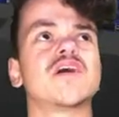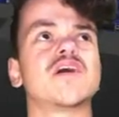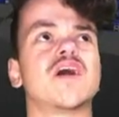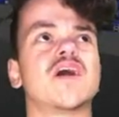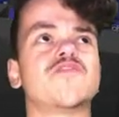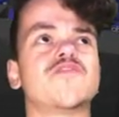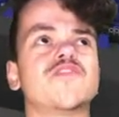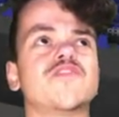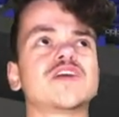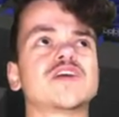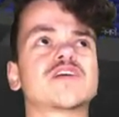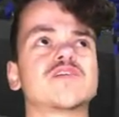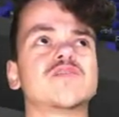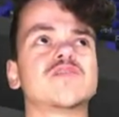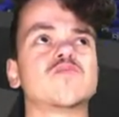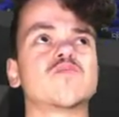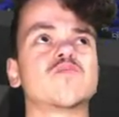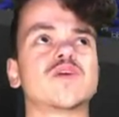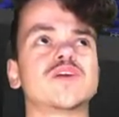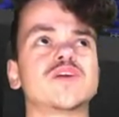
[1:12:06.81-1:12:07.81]
I think
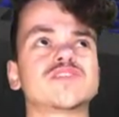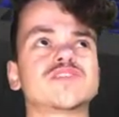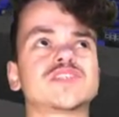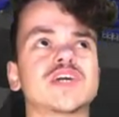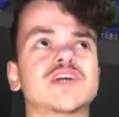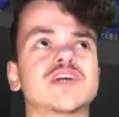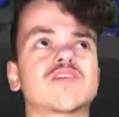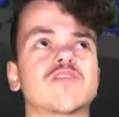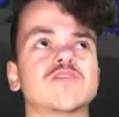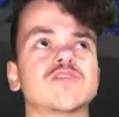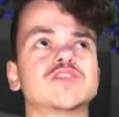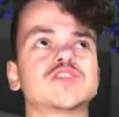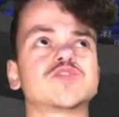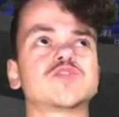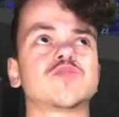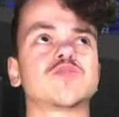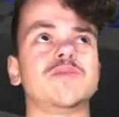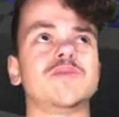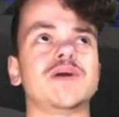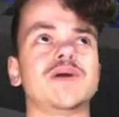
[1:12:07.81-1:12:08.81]
when you say college to
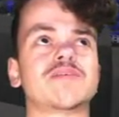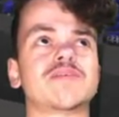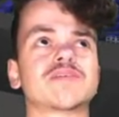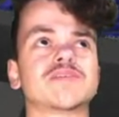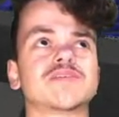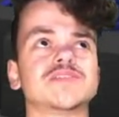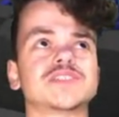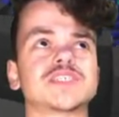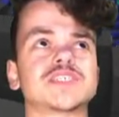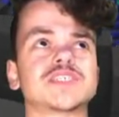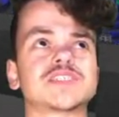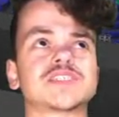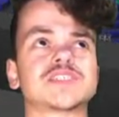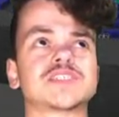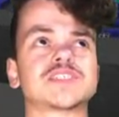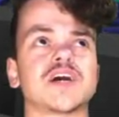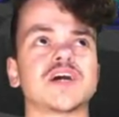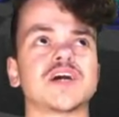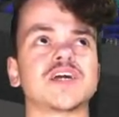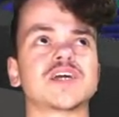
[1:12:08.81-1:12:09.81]
Americans, it's
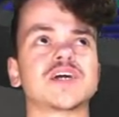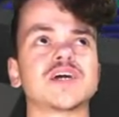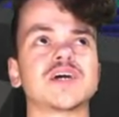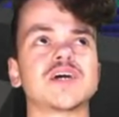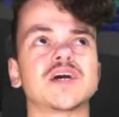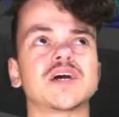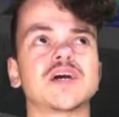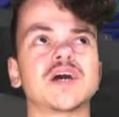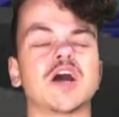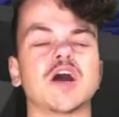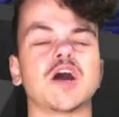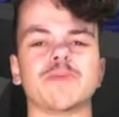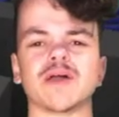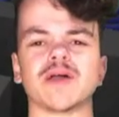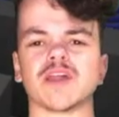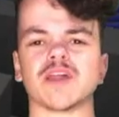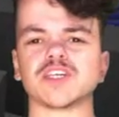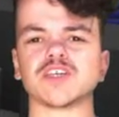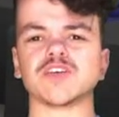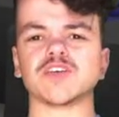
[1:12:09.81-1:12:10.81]
like a bit
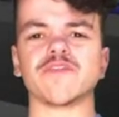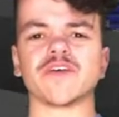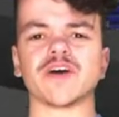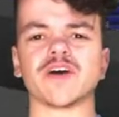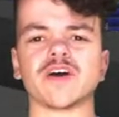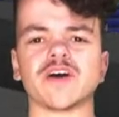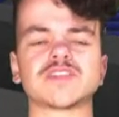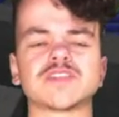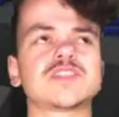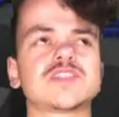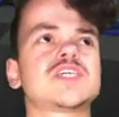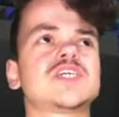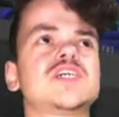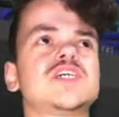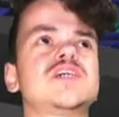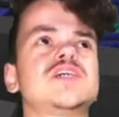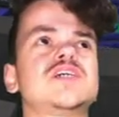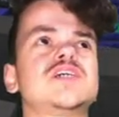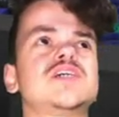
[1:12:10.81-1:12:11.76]
like university,